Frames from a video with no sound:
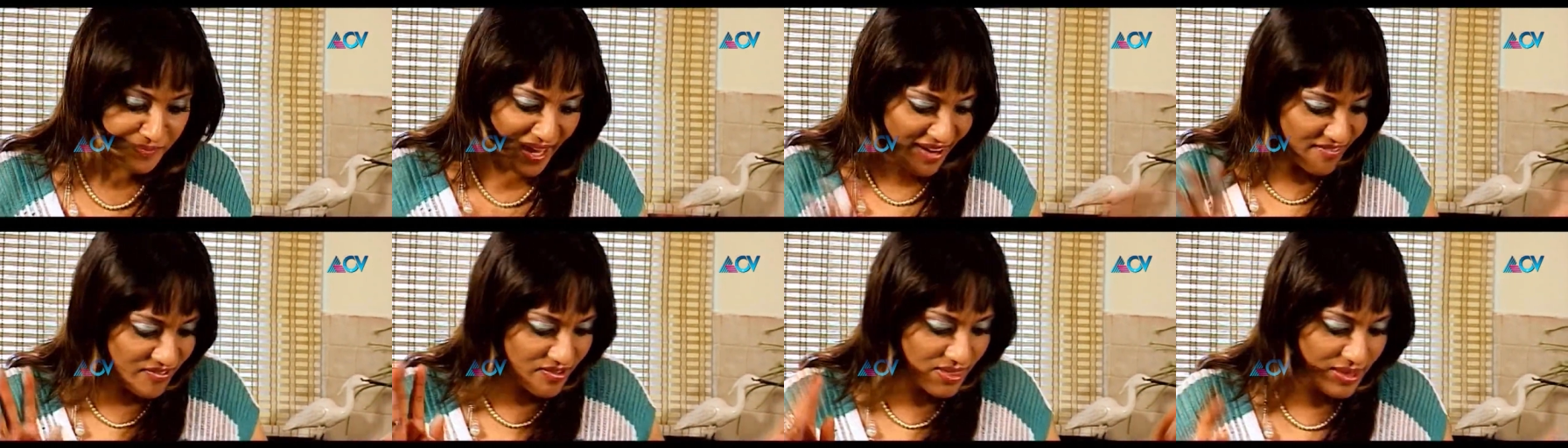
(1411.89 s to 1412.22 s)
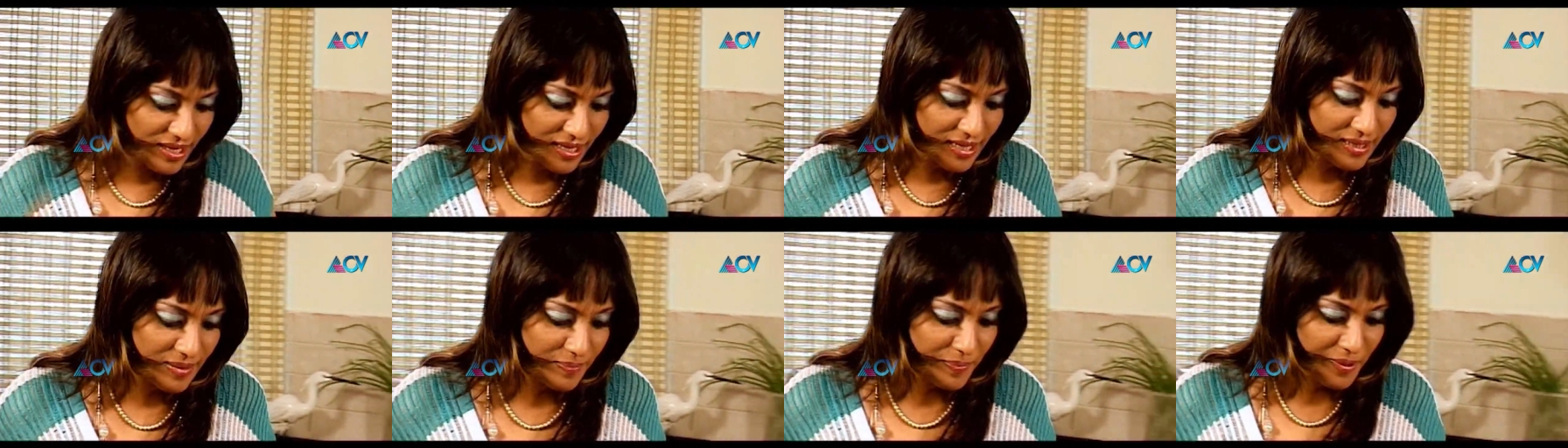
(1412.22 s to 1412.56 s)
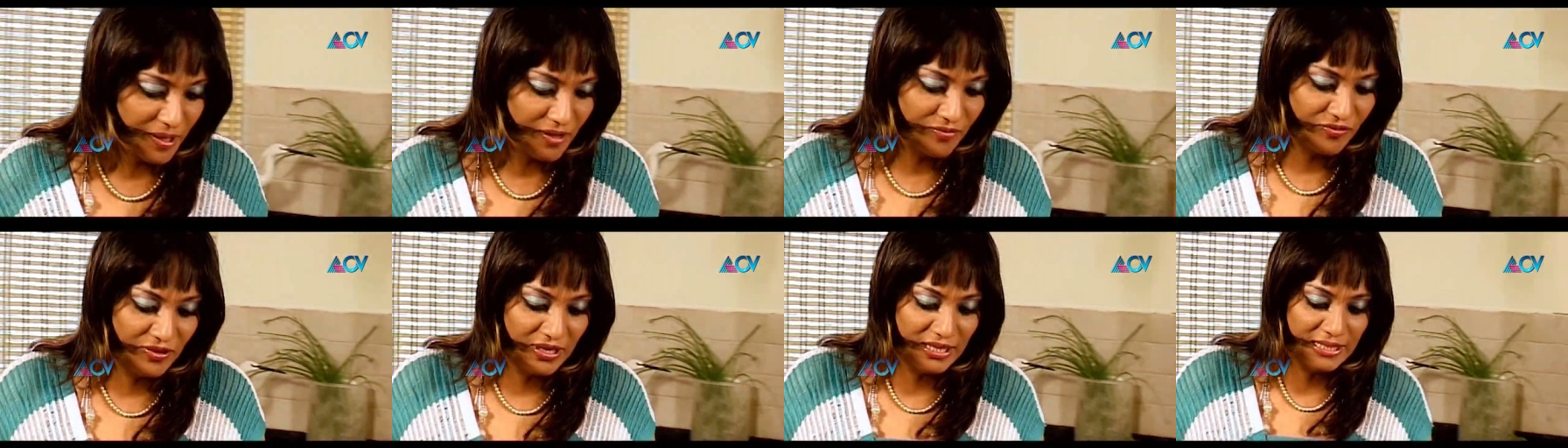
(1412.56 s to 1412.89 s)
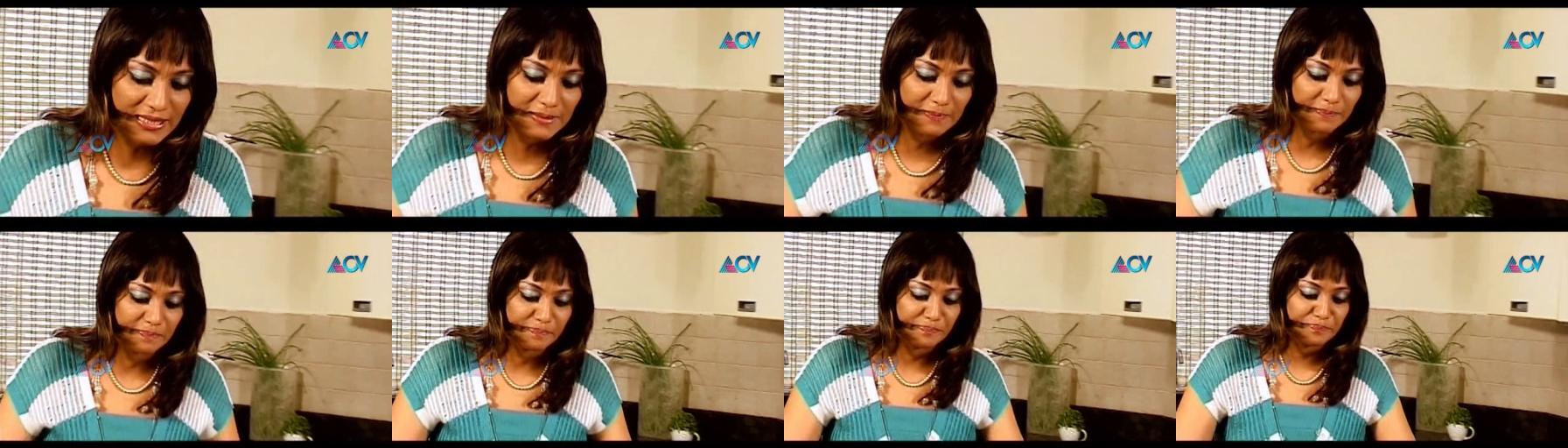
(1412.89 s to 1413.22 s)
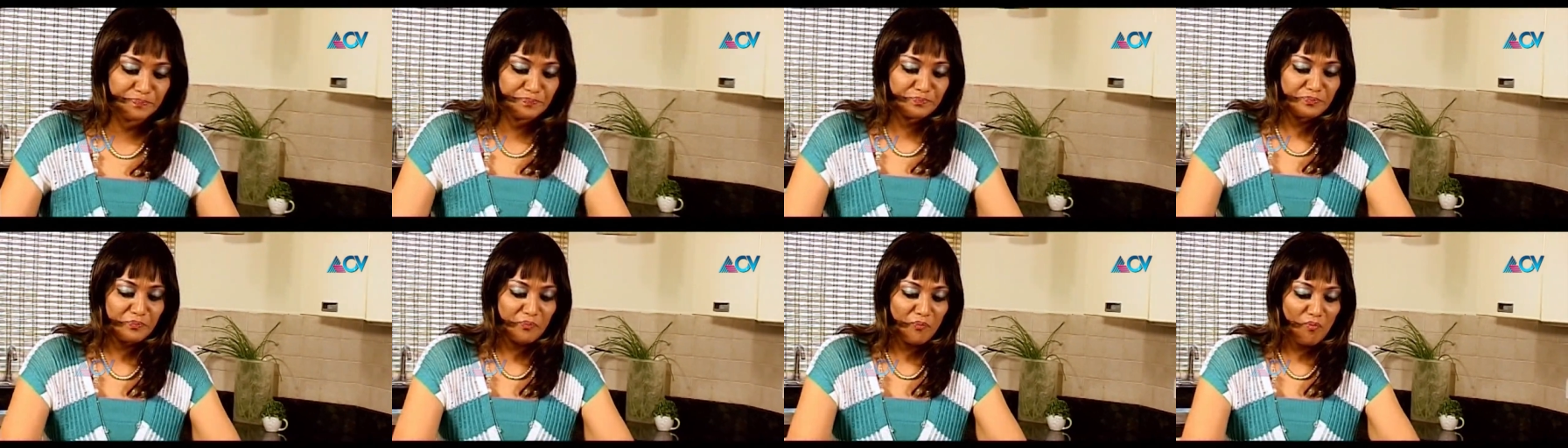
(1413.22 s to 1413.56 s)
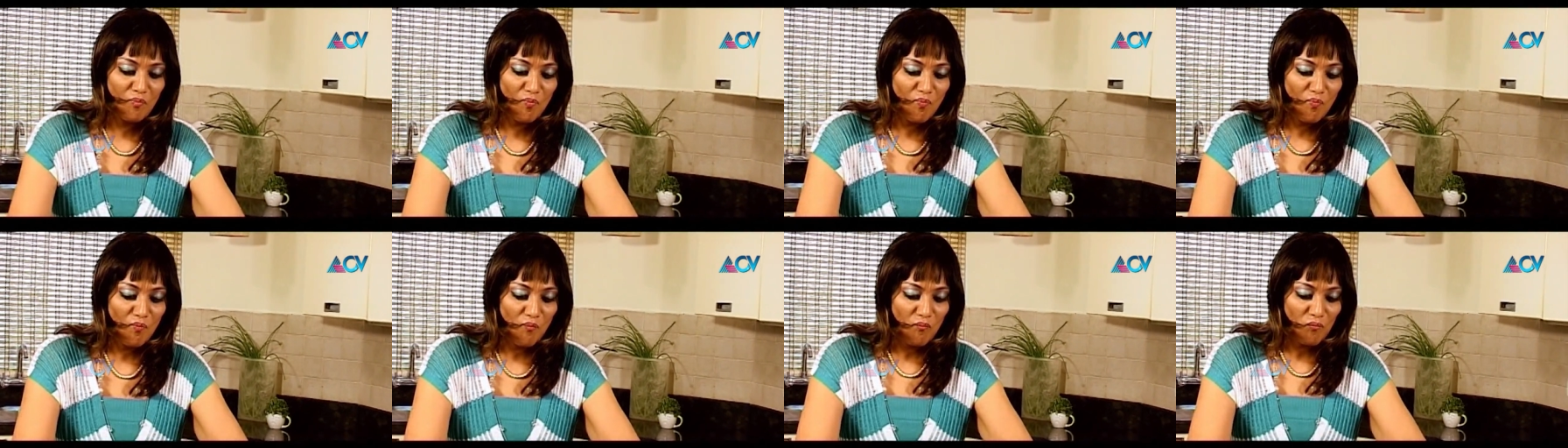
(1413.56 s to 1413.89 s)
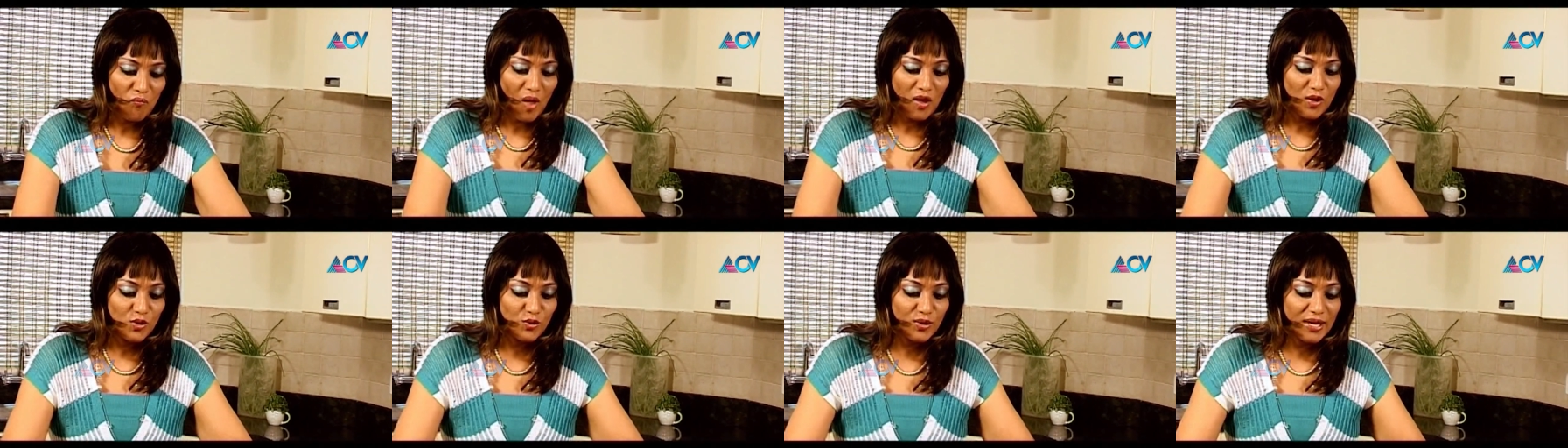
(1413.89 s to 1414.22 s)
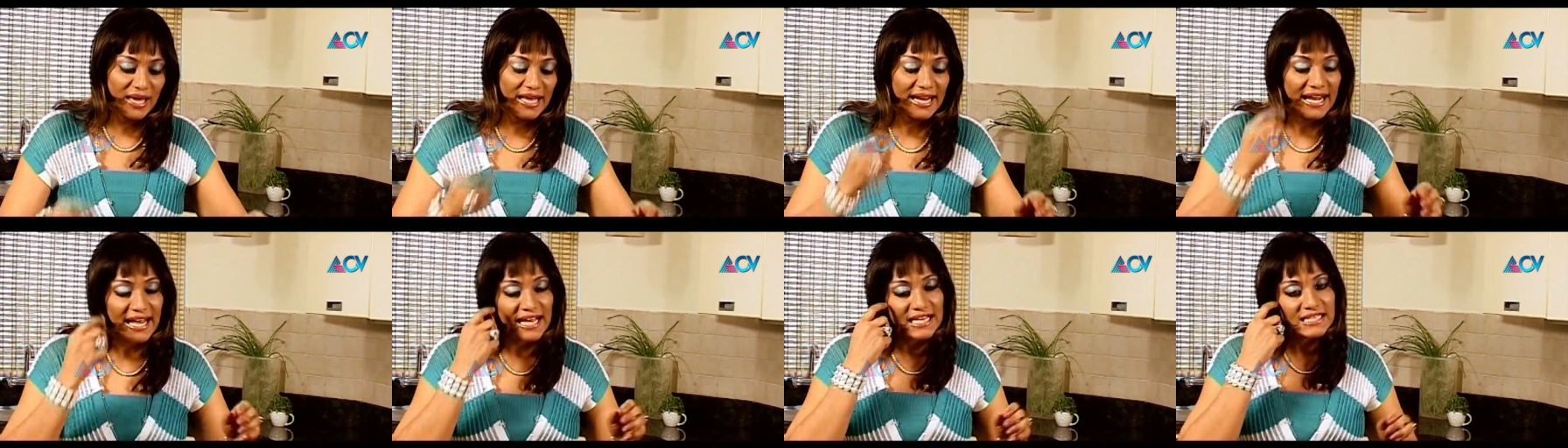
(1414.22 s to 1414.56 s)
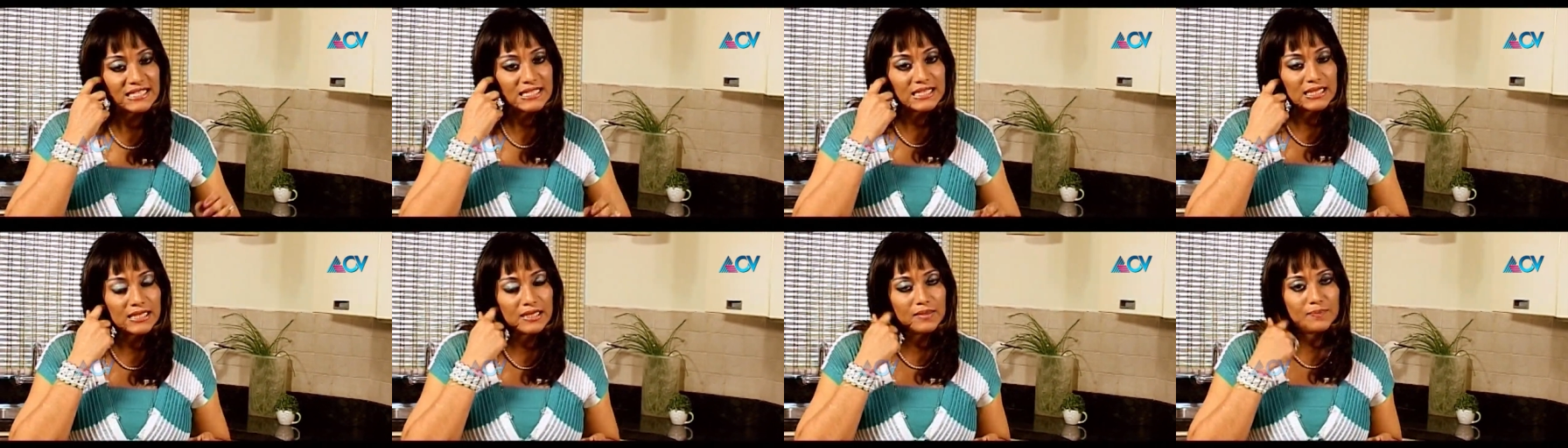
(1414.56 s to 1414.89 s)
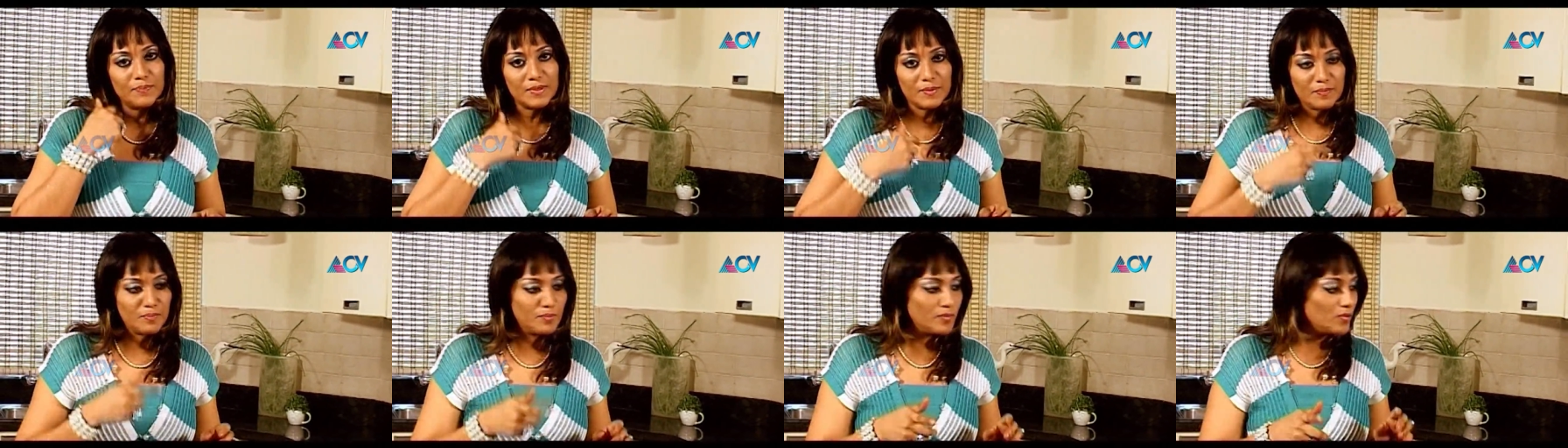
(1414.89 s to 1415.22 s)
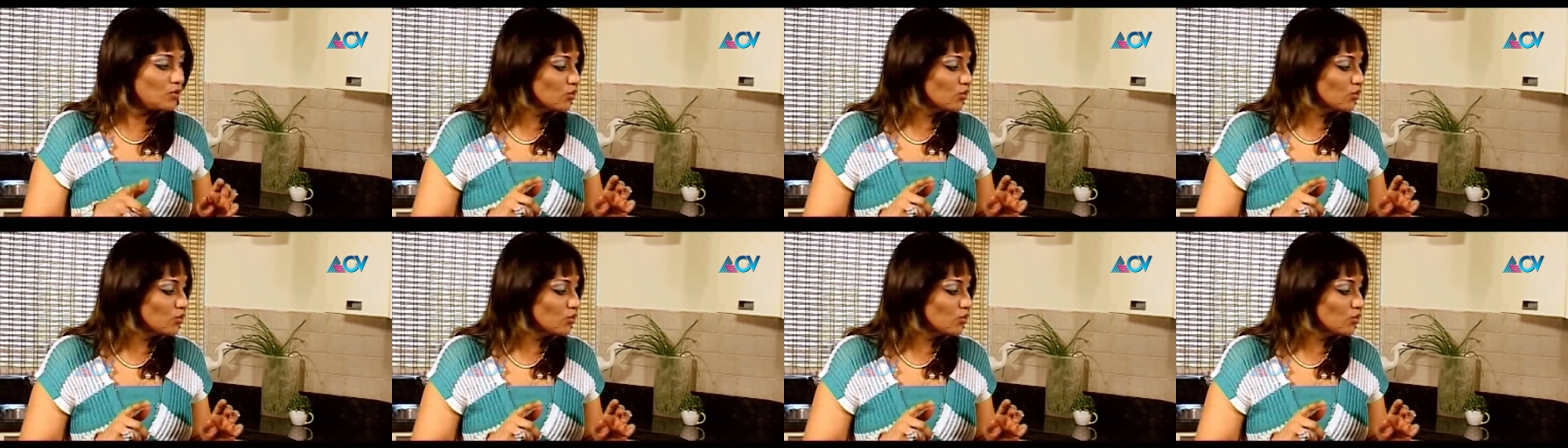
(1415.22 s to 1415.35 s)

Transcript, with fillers: Everything perfect. You can add a bit